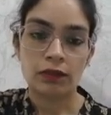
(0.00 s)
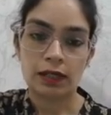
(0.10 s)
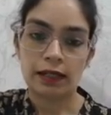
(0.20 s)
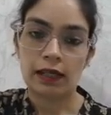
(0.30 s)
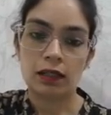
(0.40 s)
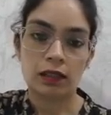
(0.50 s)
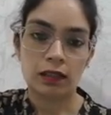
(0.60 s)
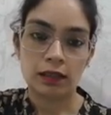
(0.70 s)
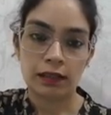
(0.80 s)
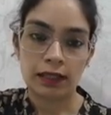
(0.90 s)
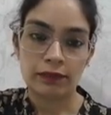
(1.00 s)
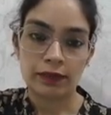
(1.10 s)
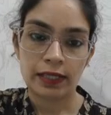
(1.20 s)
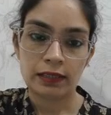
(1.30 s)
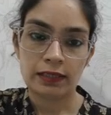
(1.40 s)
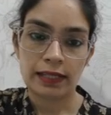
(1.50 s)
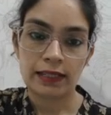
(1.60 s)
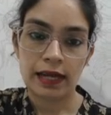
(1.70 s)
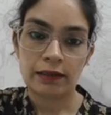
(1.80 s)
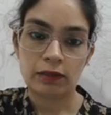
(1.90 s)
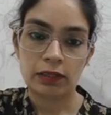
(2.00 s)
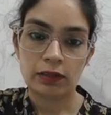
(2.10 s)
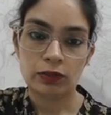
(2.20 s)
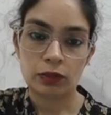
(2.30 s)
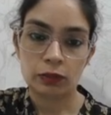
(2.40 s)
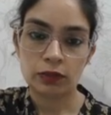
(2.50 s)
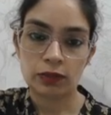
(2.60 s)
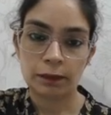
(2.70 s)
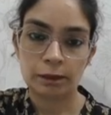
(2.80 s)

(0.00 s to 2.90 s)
Left hand side I will choose.